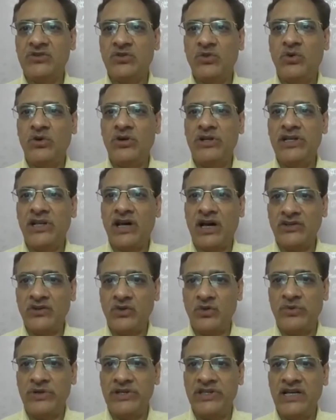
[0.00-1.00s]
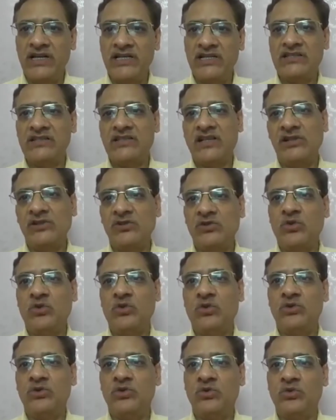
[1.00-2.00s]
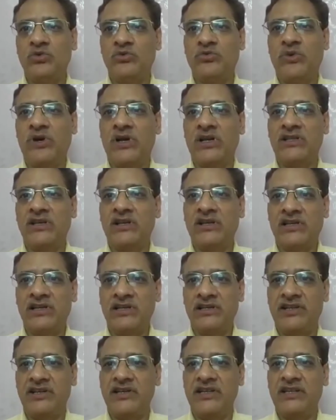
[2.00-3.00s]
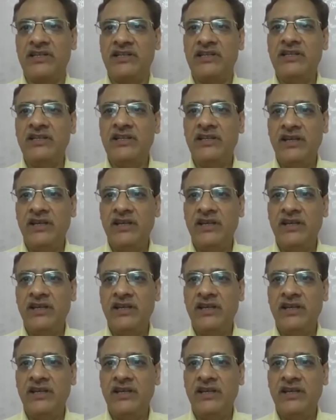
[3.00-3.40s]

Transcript: So in Ayurveda it is also used for the kidney